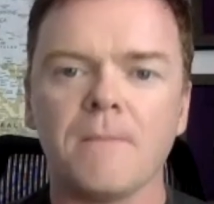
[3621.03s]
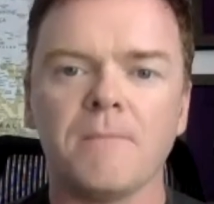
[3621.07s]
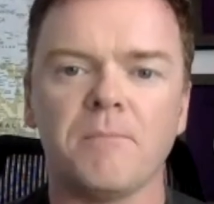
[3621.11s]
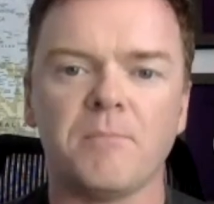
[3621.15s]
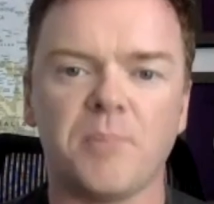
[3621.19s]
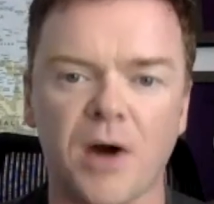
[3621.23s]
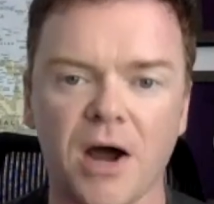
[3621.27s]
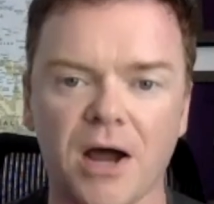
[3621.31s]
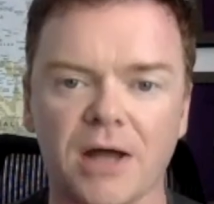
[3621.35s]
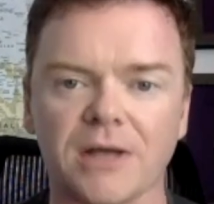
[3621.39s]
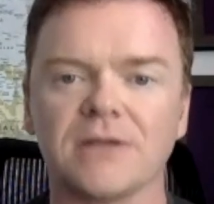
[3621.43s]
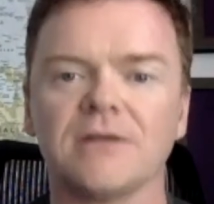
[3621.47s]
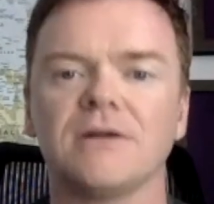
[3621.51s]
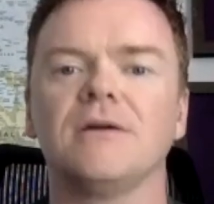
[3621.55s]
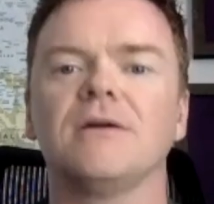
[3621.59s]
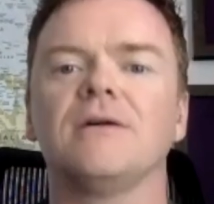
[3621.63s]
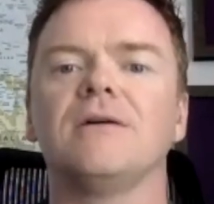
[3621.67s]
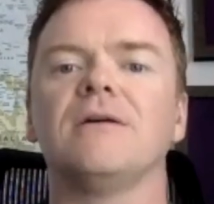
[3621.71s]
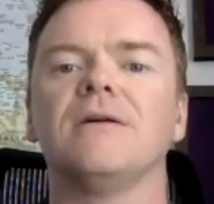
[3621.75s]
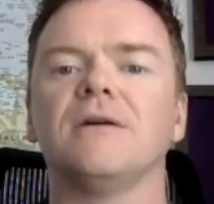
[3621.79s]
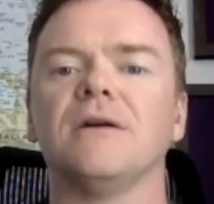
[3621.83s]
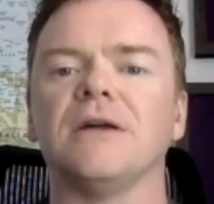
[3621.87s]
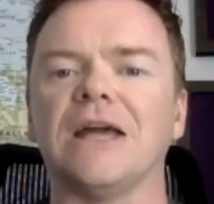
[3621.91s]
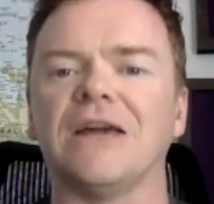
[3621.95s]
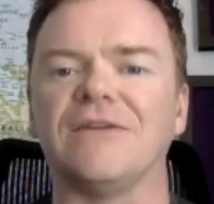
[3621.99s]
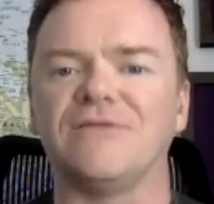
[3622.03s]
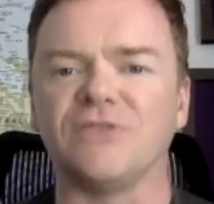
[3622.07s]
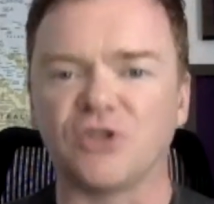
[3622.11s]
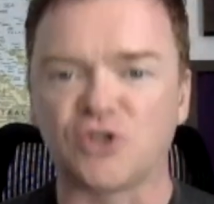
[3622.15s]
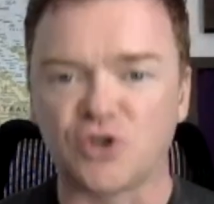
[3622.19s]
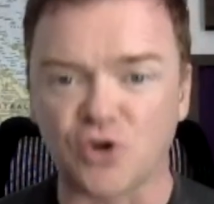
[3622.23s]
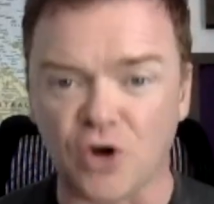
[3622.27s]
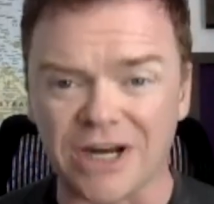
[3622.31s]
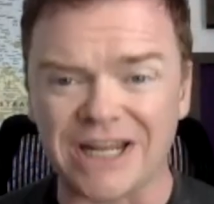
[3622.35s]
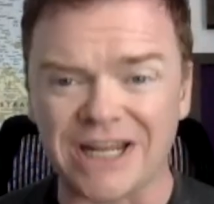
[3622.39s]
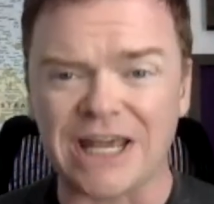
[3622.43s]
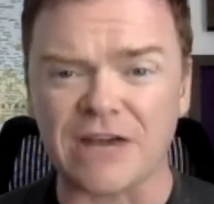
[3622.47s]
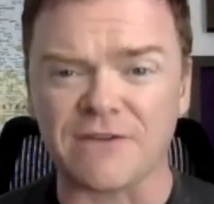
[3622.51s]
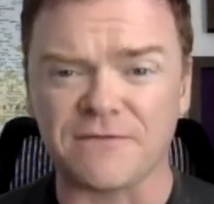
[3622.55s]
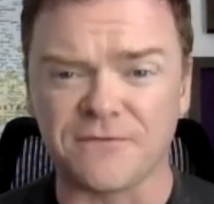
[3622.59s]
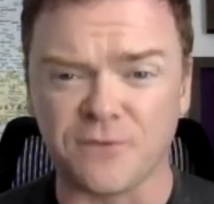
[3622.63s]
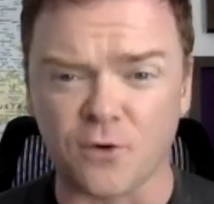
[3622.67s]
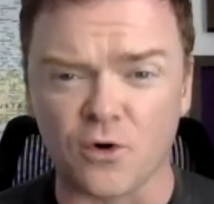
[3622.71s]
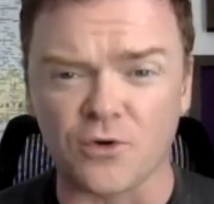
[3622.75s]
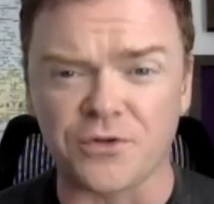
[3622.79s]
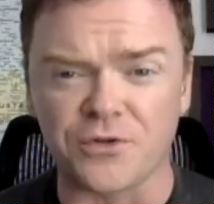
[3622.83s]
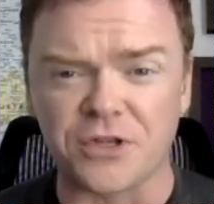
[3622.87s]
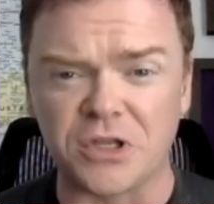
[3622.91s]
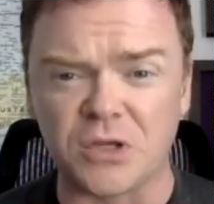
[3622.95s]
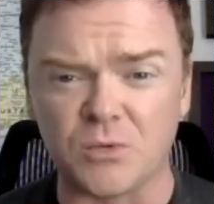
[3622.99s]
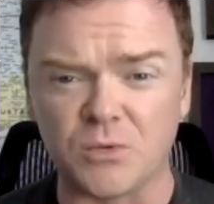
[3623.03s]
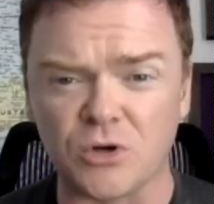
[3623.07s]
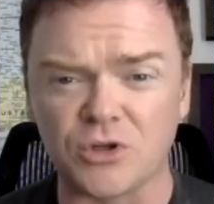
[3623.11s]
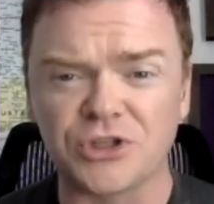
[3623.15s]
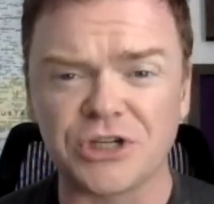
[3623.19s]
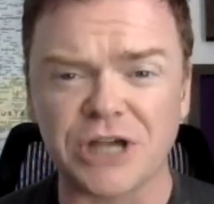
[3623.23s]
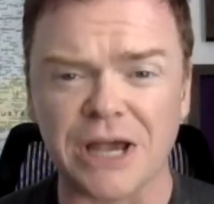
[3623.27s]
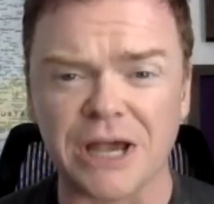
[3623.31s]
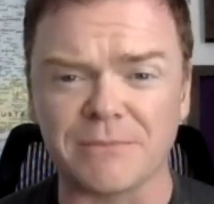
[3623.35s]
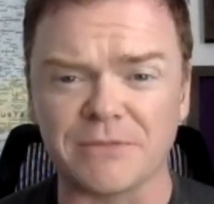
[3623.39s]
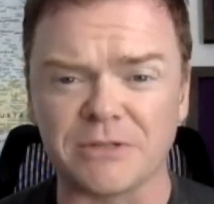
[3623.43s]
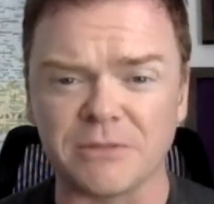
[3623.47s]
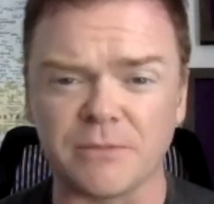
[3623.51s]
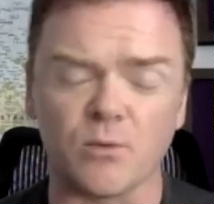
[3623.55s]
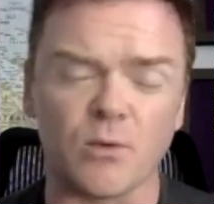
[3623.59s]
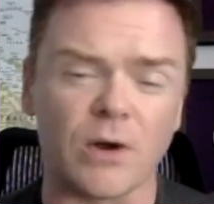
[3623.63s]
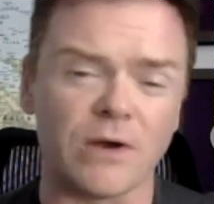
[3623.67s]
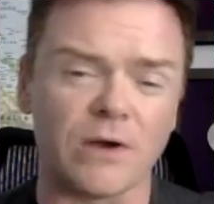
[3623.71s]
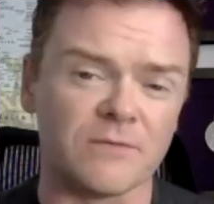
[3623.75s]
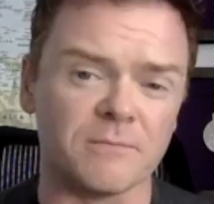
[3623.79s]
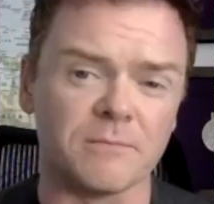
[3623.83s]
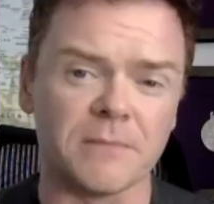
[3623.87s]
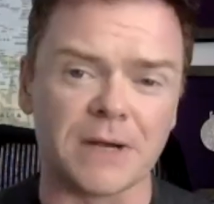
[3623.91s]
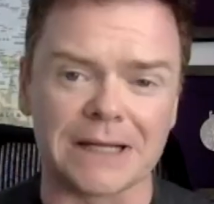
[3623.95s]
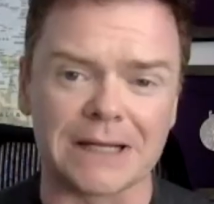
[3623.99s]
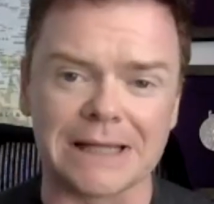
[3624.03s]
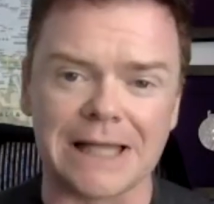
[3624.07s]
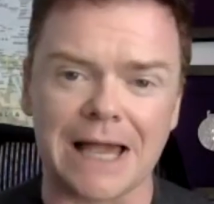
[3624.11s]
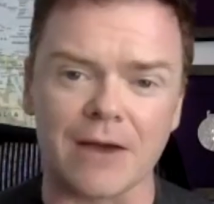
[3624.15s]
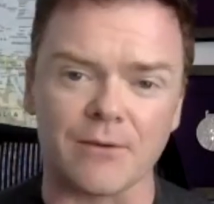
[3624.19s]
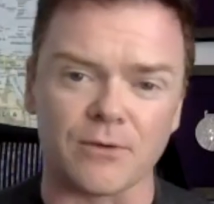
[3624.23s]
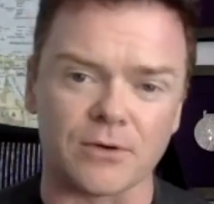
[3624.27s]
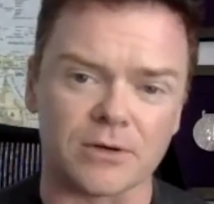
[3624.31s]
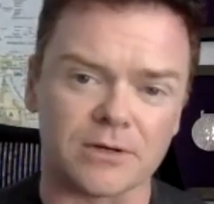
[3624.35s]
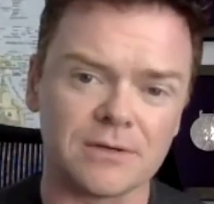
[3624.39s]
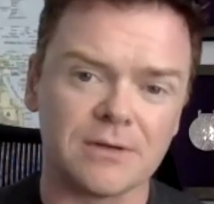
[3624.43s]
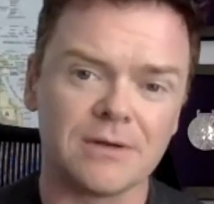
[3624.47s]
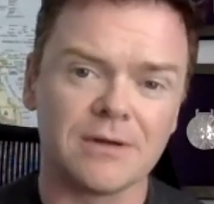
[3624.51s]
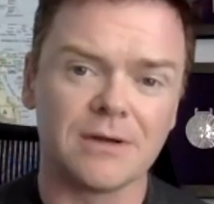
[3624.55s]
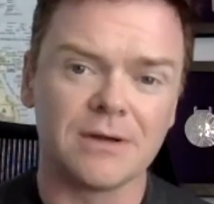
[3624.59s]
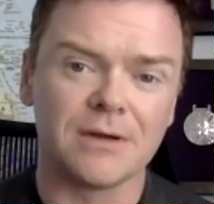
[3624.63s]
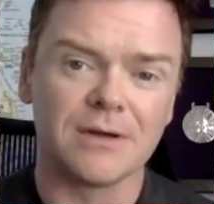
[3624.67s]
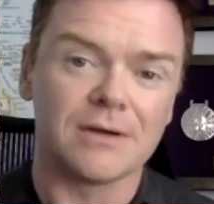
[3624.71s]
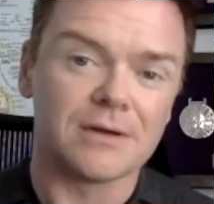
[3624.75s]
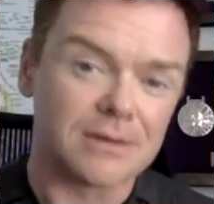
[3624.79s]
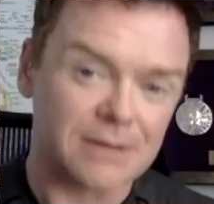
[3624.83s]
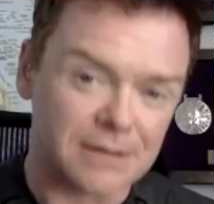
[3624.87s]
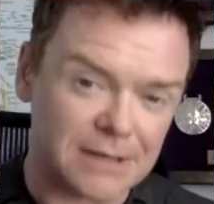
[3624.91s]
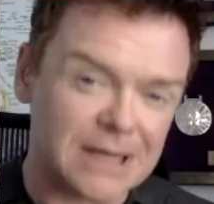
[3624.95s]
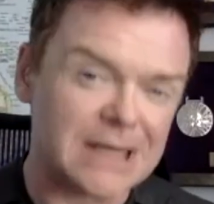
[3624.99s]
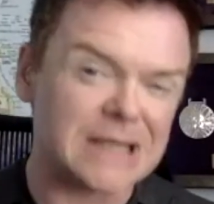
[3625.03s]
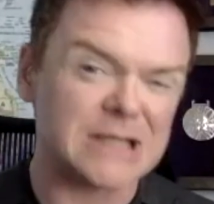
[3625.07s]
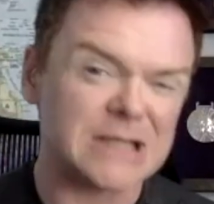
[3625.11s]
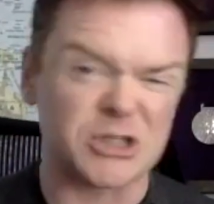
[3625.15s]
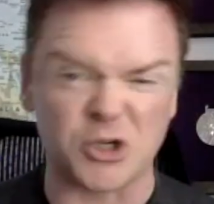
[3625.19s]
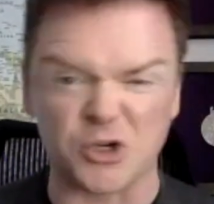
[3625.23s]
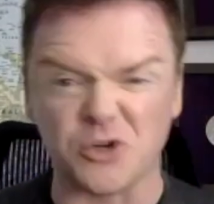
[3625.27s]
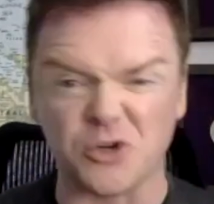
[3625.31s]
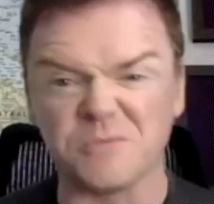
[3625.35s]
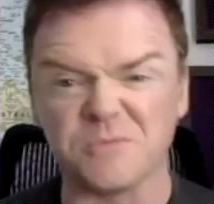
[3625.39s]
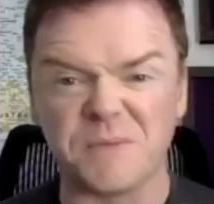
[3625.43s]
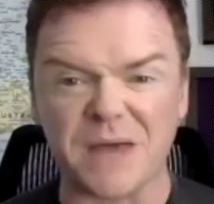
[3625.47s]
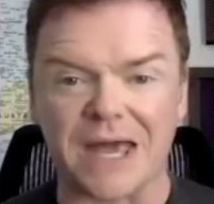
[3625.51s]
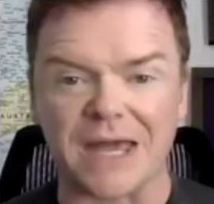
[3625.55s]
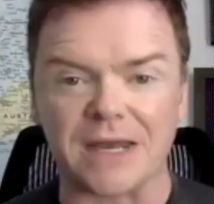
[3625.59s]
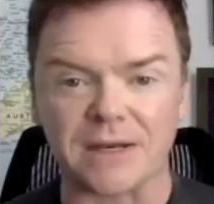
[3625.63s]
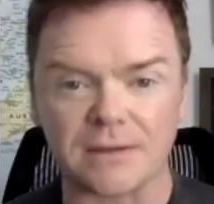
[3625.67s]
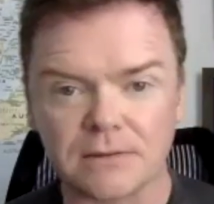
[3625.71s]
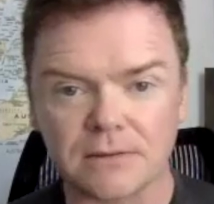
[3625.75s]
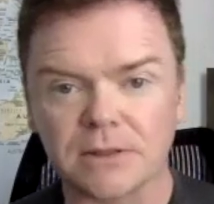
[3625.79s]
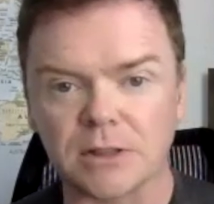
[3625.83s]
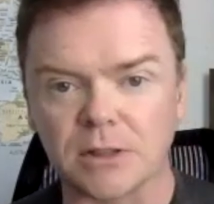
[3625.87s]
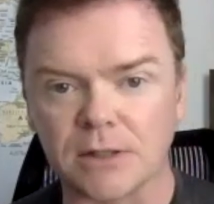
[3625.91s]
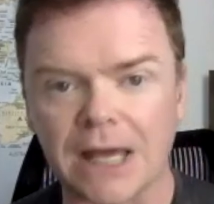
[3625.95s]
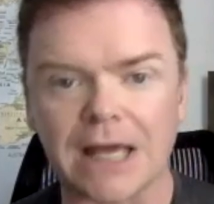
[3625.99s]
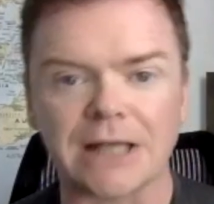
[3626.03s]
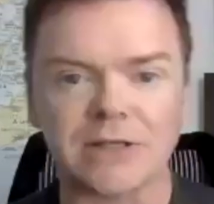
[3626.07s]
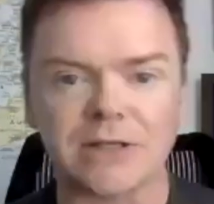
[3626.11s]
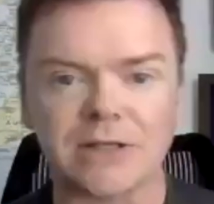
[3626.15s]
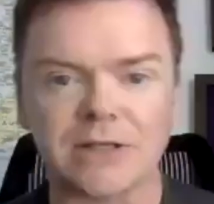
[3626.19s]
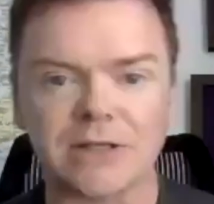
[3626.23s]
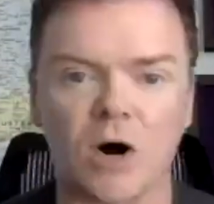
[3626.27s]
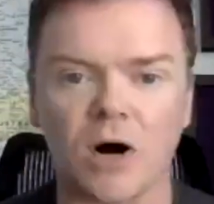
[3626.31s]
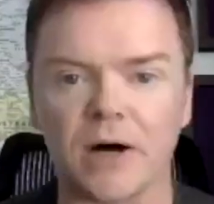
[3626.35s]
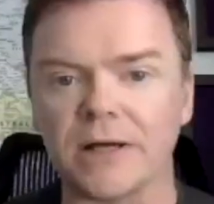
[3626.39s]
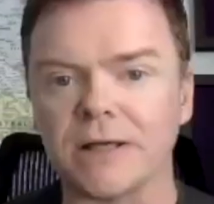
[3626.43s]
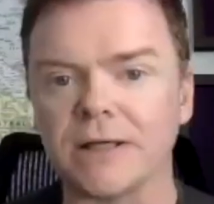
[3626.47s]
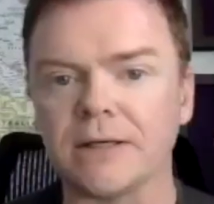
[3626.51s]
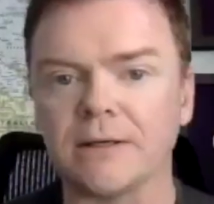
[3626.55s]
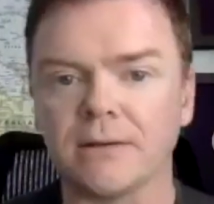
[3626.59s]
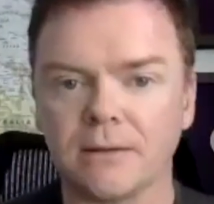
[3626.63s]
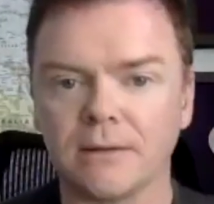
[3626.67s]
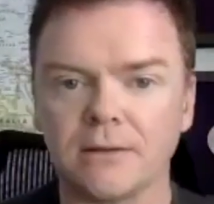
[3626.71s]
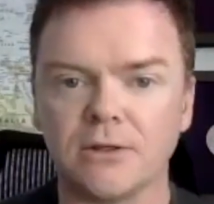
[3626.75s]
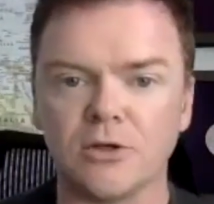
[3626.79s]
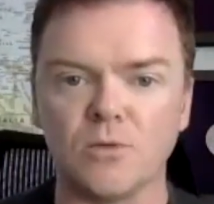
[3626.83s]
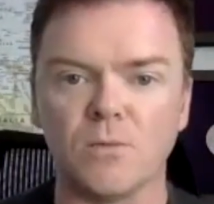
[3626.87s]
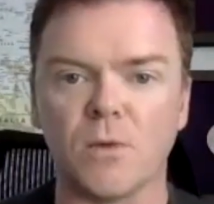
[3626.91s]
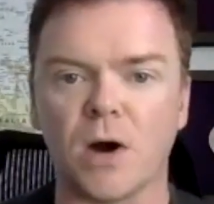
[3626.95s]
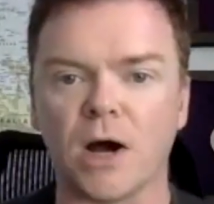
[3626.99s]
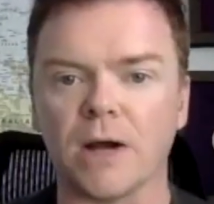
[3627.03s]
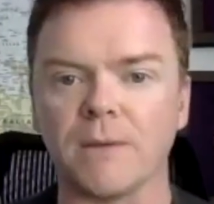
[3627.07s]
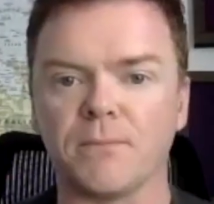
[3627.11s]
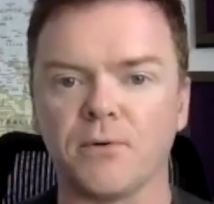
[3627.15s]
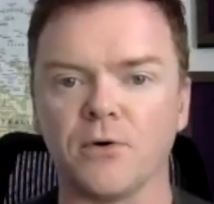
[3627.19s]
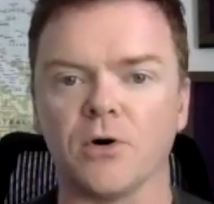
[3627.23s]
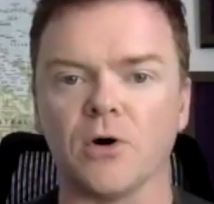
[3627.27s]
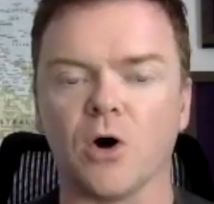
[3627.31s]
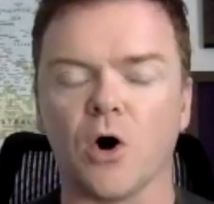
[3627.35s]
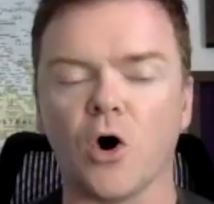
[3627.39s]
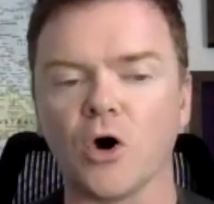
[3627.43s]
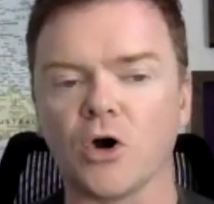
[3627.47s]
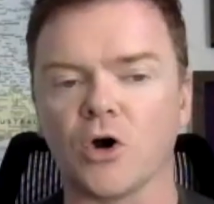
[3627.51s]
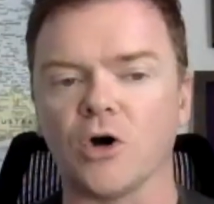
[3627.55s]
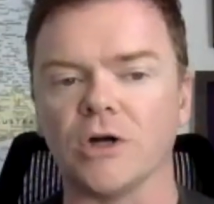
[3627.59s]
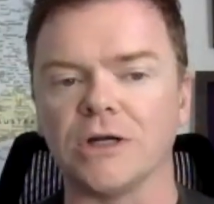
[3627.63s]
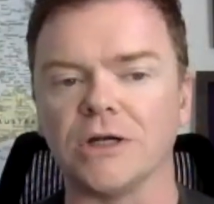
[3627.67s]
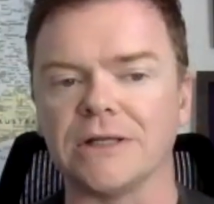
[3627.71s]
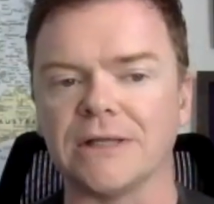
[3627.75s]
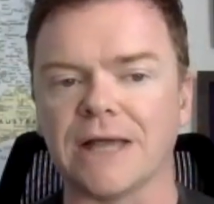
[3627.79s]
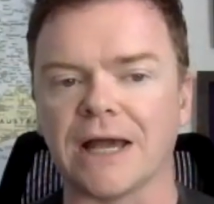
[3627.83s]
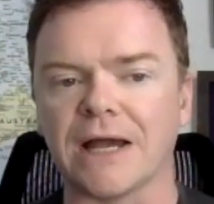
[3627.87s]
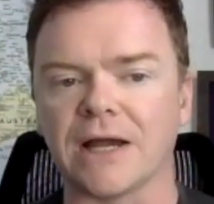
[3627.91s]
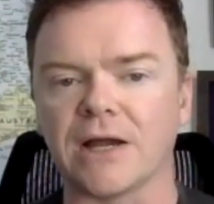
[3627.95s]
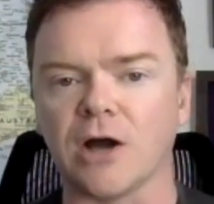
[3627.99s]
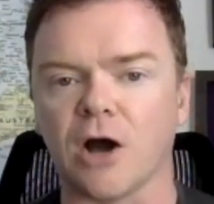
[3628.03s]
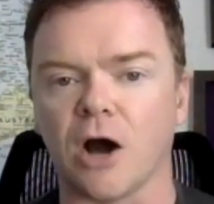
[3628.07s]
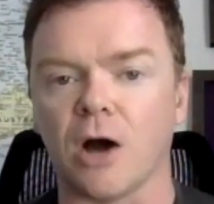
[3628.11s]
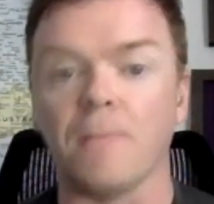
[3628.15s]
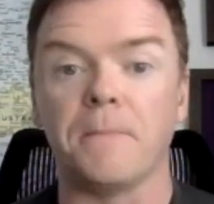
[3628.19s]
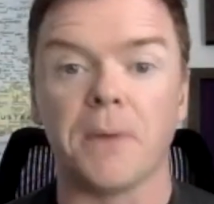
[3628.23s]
But if you're trying to get 4th in the world championship away from McLaren, he's a good bet. So that's why you might put Ocon in that car.